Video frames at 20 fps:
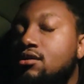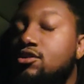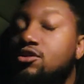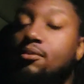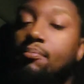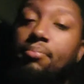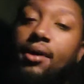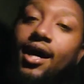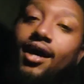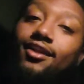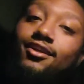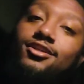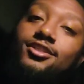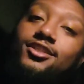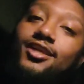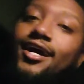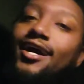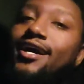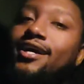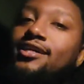to
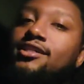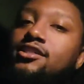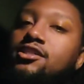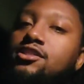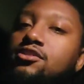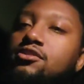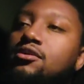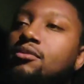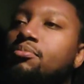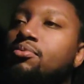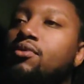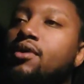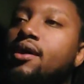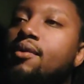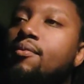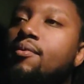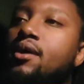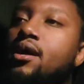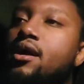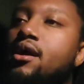apologize to the
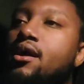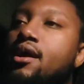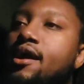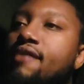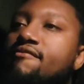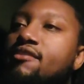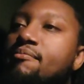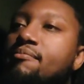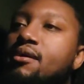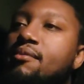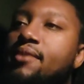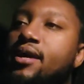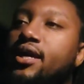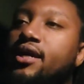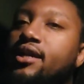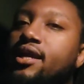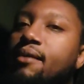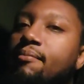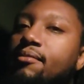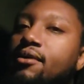point where I haven't been
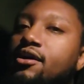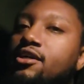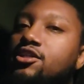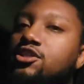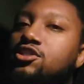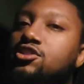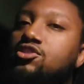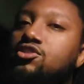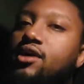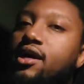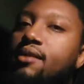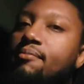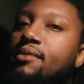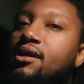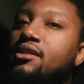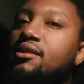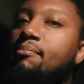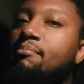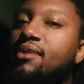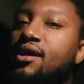making that much, trying to
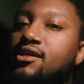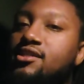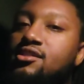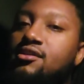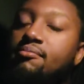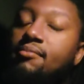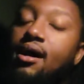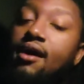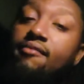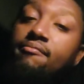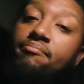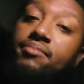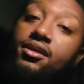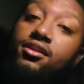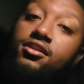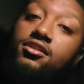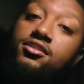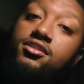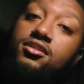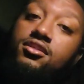make the best of my
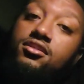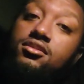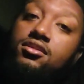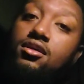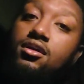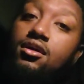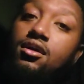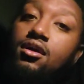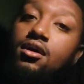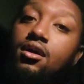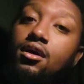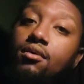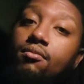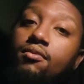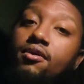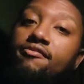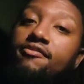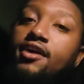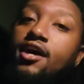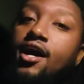abilities
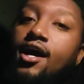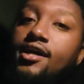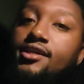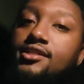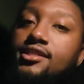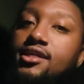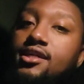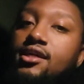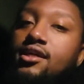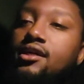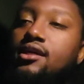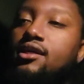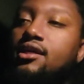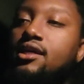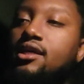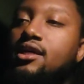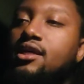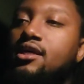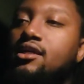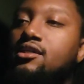with content
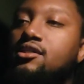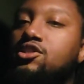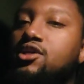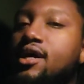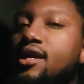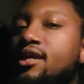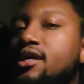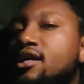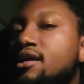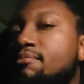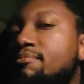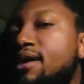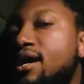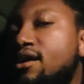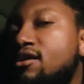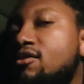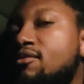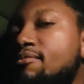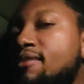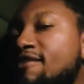and trying to get
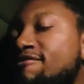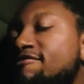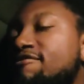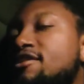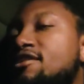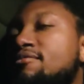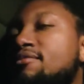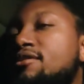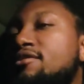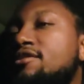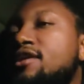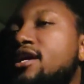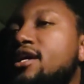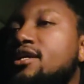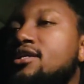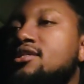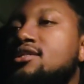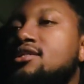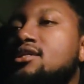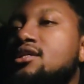back on my feet with
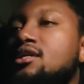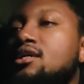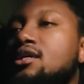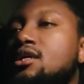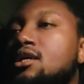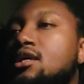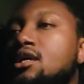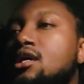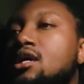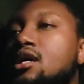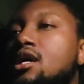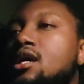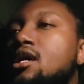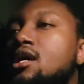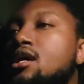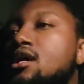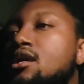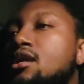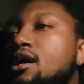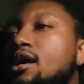things.
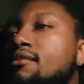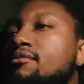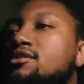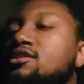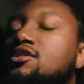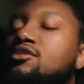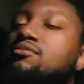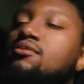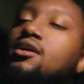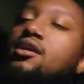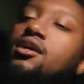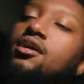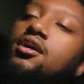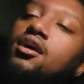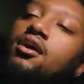And I was just want to